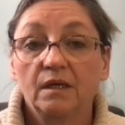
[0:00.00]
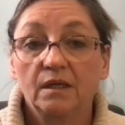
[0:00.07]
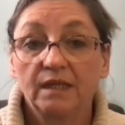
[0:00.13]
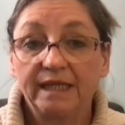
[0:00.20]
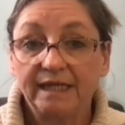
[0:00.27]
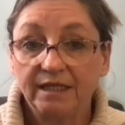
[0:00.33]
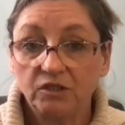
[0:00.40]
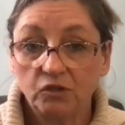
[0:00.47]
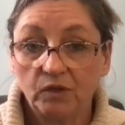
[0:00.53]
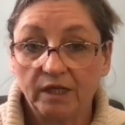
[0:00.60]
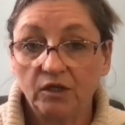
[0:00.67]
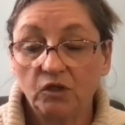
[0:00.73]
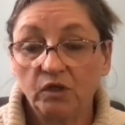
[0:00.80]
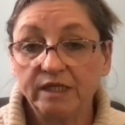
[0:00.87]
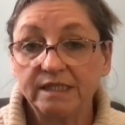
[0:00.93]
leading to
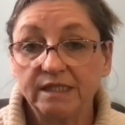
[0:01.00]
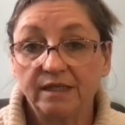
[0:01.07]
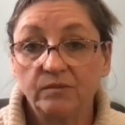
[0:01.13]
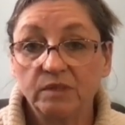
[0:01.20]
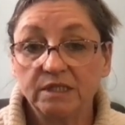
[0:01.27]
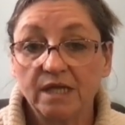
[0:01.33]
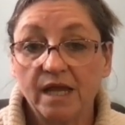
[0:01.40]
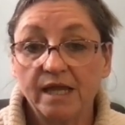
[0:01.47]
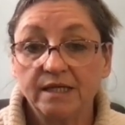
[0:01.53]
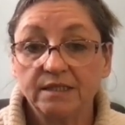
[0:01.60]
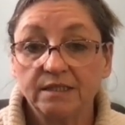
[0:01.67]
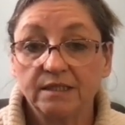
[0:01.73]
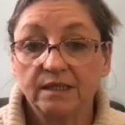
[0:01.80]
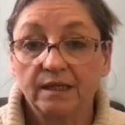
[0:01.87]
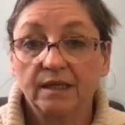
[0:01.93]
increased limb
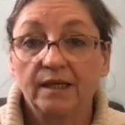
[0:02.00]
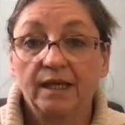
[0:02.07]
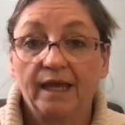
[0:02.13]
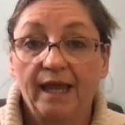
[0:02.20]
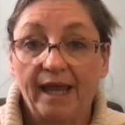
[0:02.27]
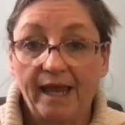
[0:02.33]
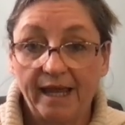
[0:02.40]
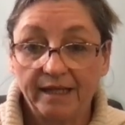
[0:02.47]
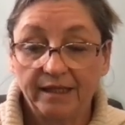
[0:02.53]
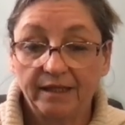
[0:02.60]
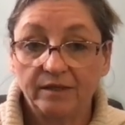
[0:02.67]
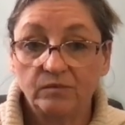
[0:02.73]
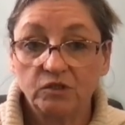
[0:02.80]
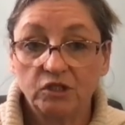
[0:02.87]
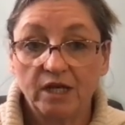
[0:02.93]
size and
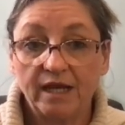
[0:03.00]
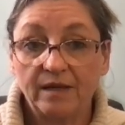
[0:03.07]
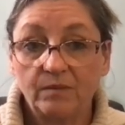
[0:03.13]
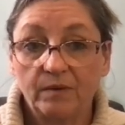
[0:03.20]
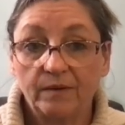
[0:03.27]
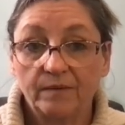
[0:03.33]
limb shape.